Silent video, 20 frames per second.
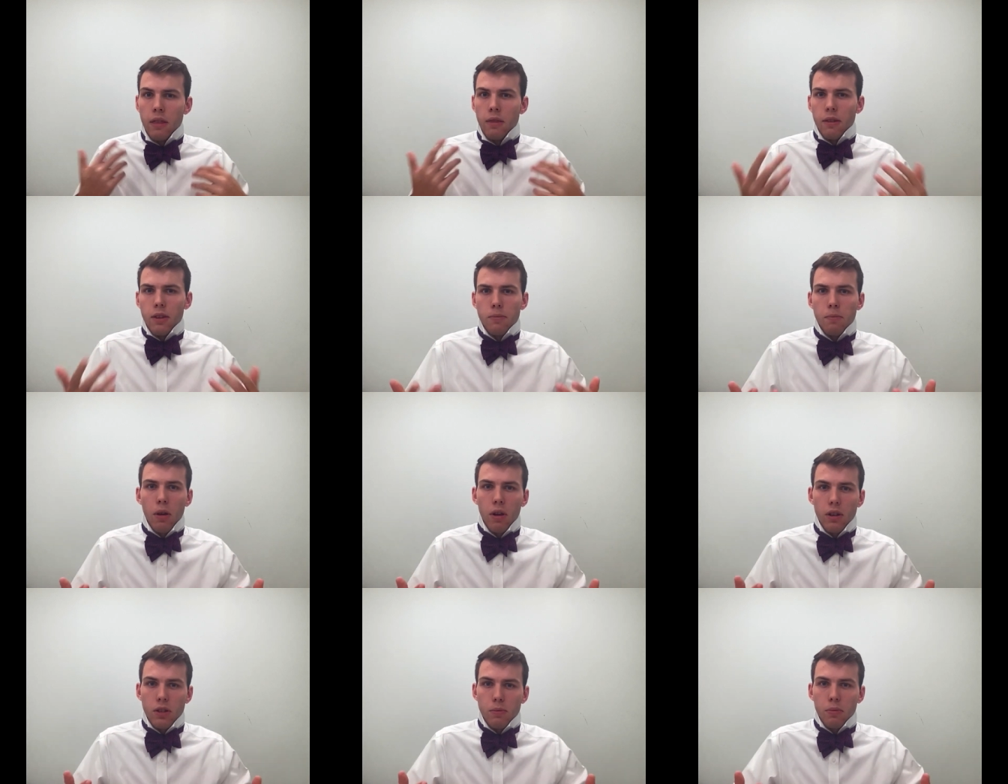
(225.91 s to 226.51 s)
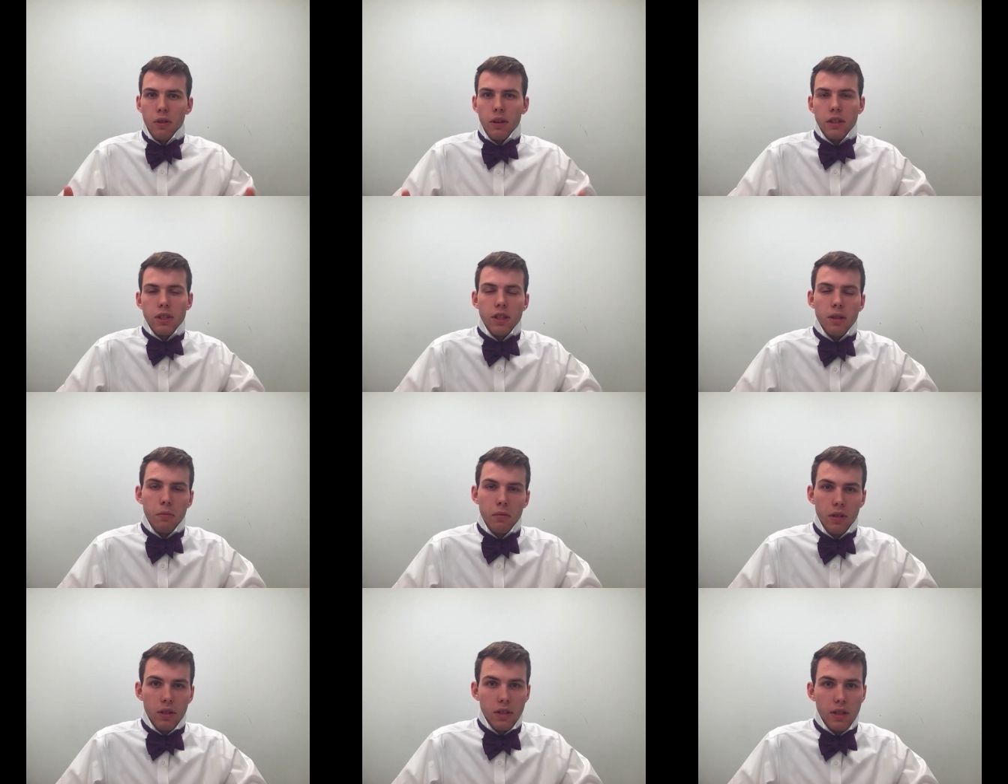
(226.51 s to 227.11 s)
This part is pretty
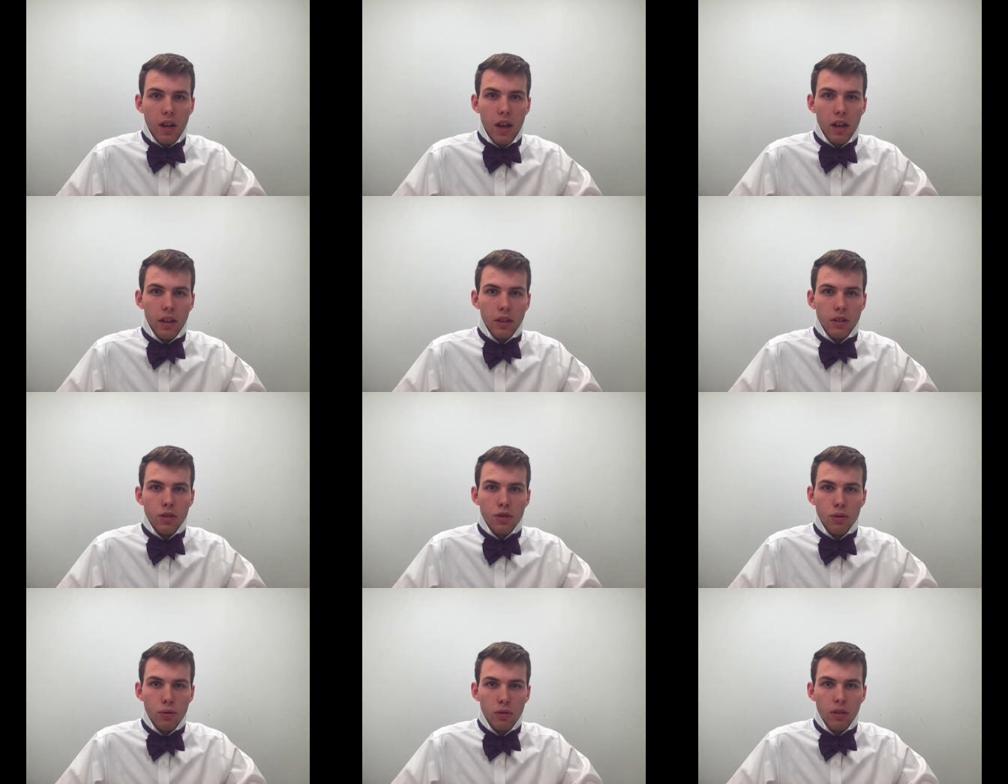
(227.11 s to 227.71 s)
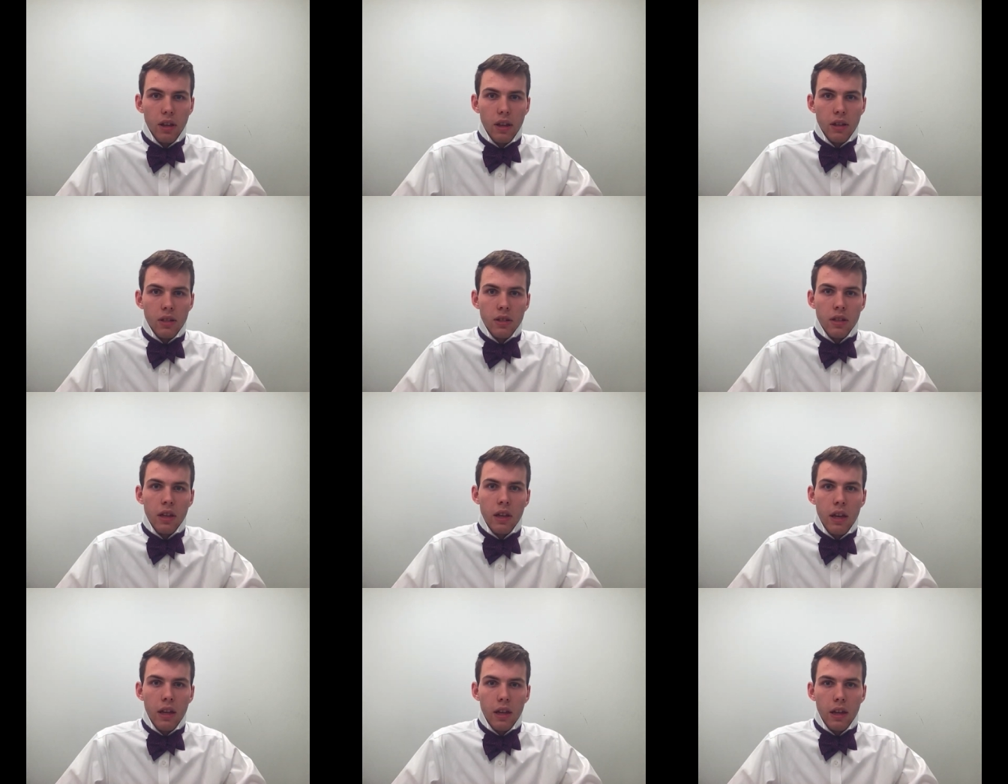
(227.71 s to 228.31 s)
similar to tying a shoelace,